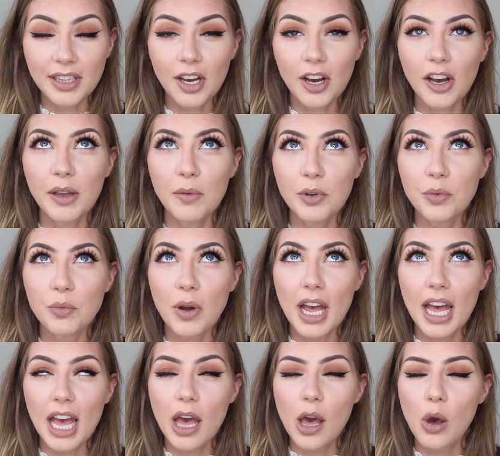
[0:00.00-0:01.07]
that I would
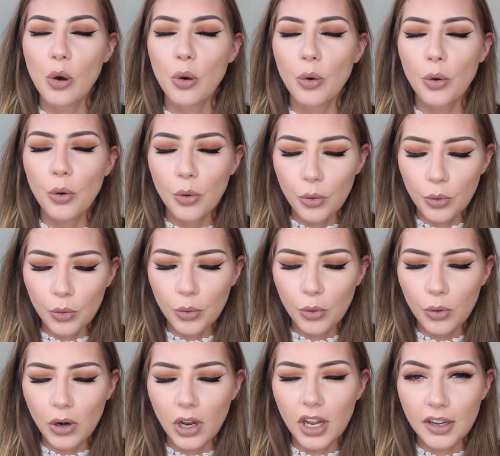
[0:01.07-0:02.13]
wear
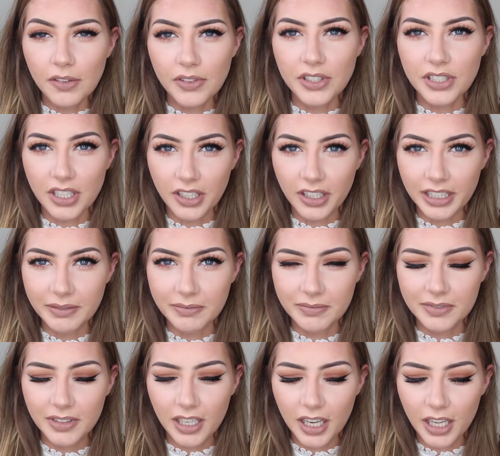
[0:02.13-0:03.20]
all of the time,
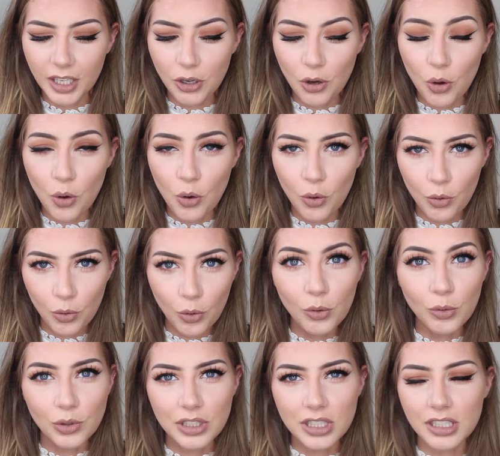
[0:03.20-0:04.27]
like
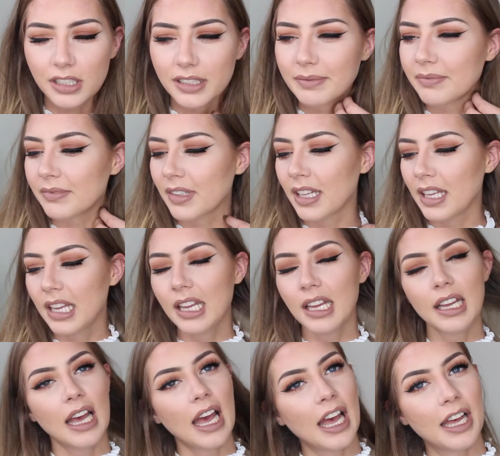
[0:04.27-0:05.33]
all the time,
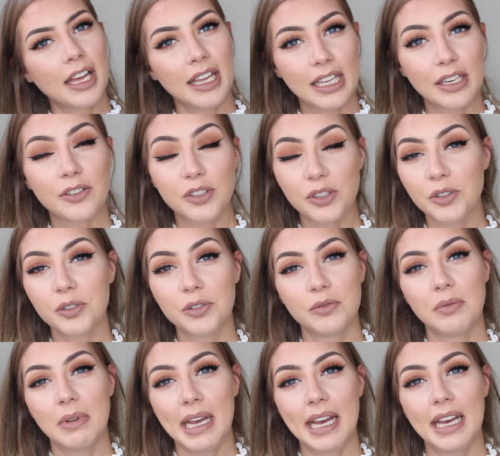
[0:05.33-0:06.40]
in
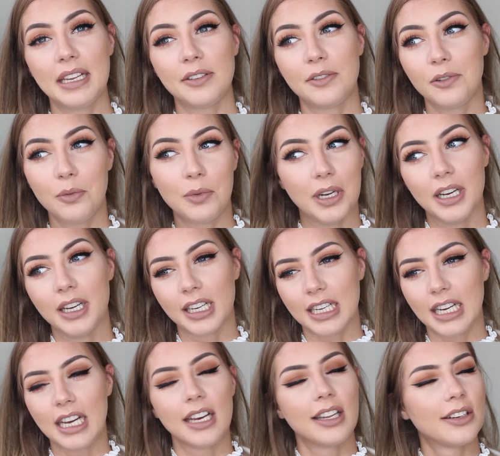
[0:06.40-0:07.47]
school and for work
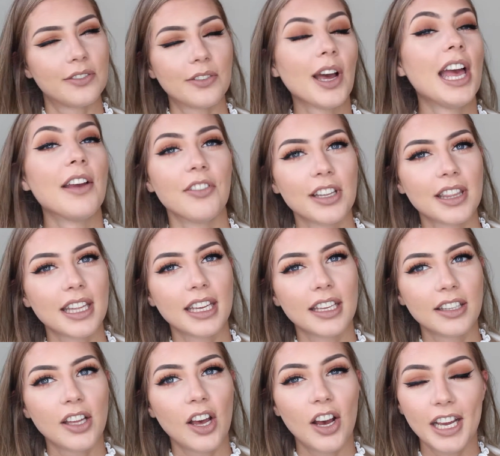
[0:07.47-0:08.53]
and for
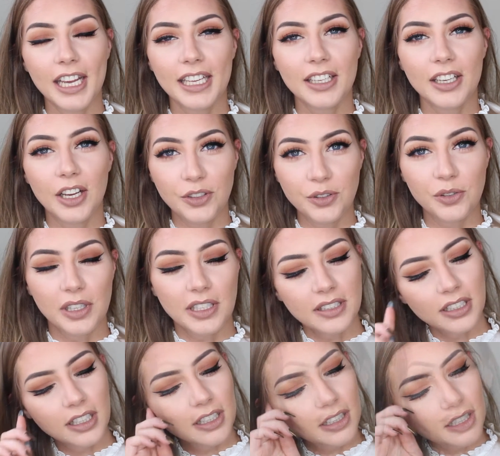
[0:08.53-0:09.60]
everything. I adore this
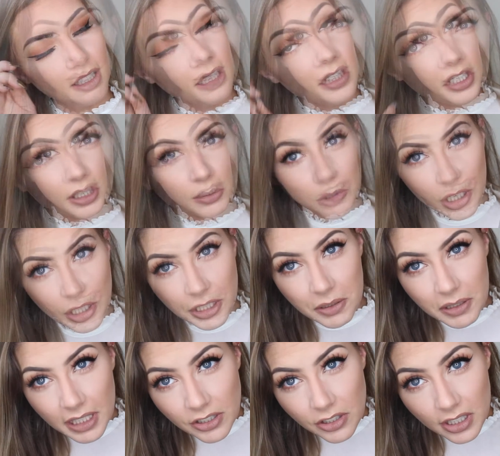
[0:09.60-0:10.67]
look. What you're going to want to do
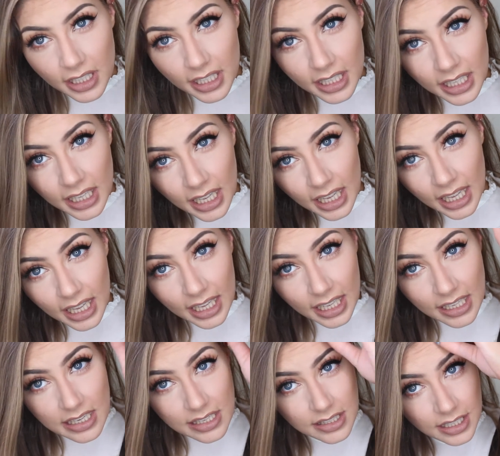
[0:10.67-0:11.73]
initially
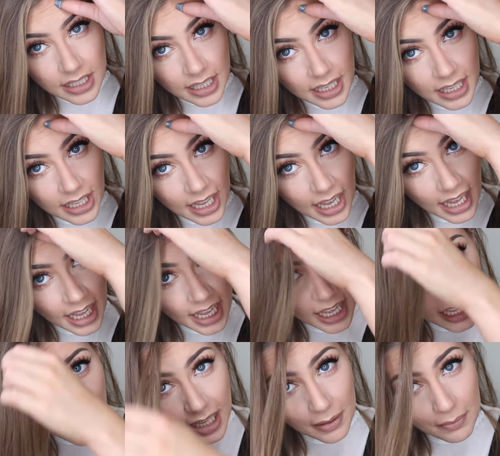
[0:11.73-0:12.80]
is get
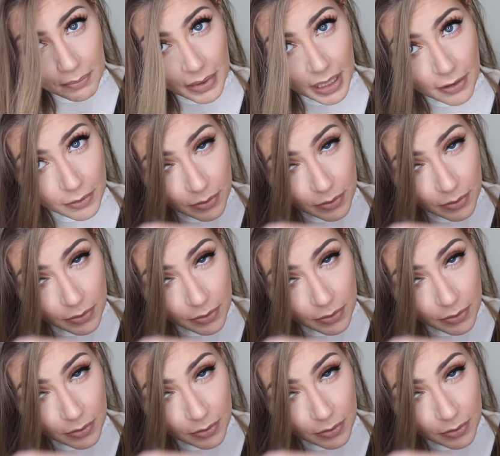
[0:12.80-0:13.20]
a bit